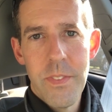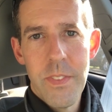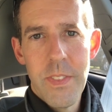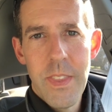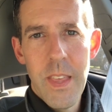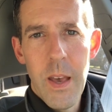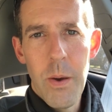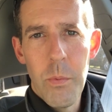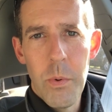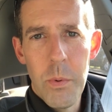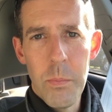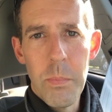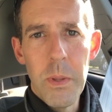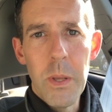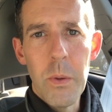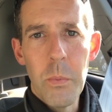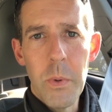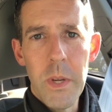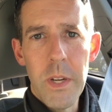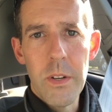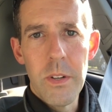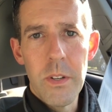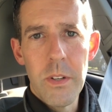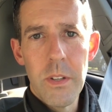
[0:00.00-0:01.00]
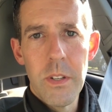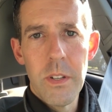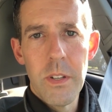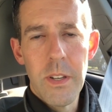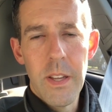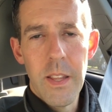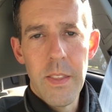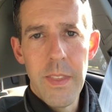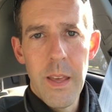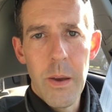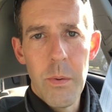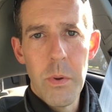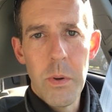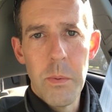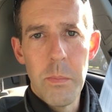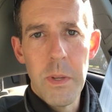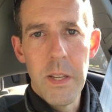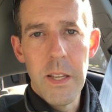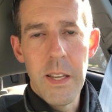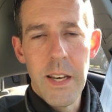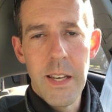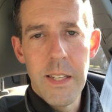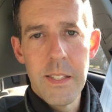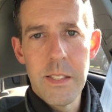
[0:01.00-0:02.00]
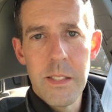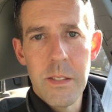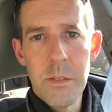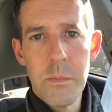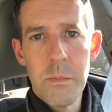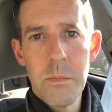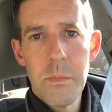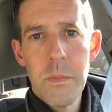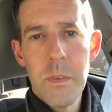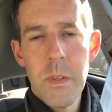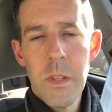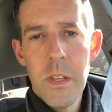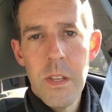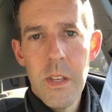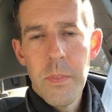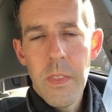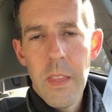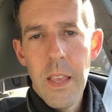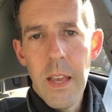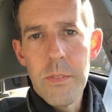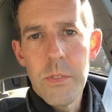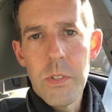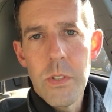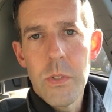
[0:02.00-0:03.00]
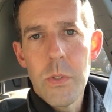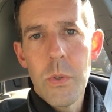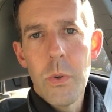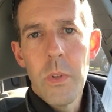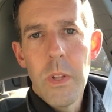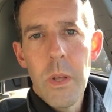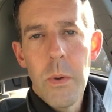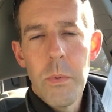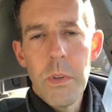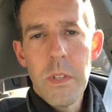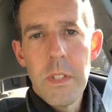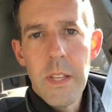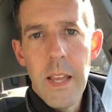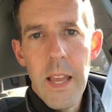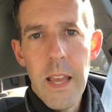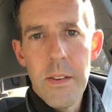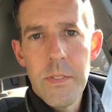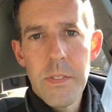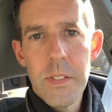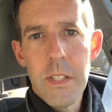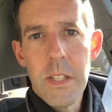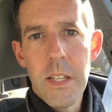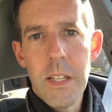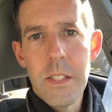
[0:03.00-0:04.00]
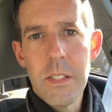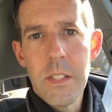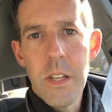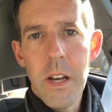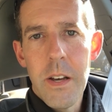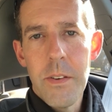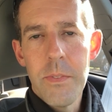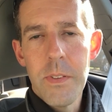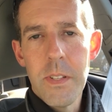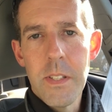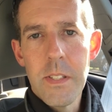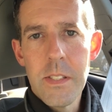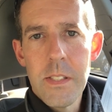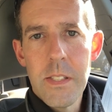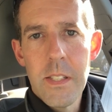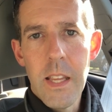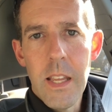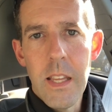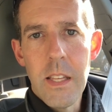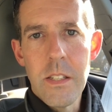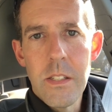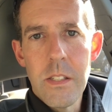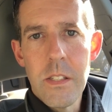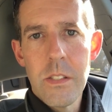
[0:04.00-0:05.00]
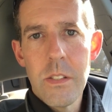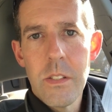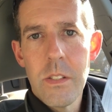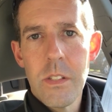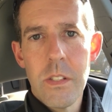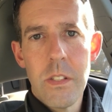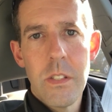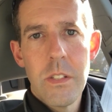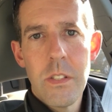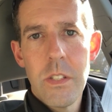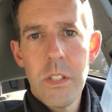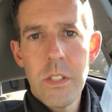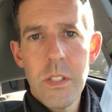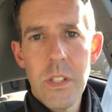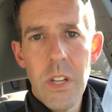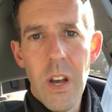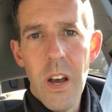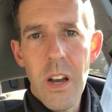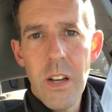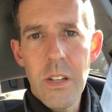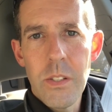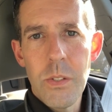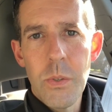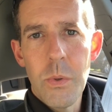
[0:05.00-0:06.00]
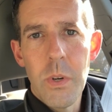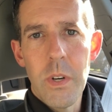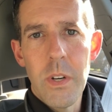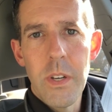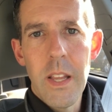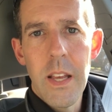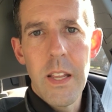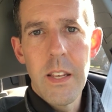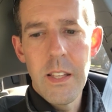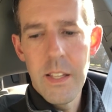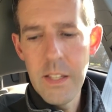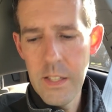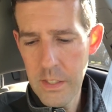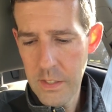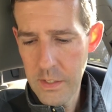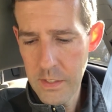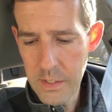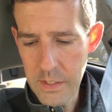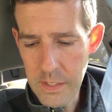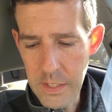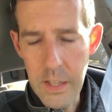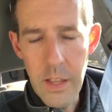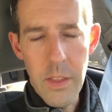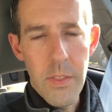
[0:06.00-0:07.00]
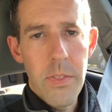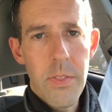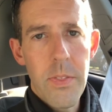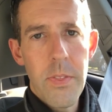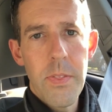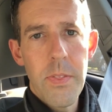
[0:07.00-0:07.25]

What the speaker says: That would be weird, and that would be gossip. After school, I went to Renee's office and just talked to her, not in like a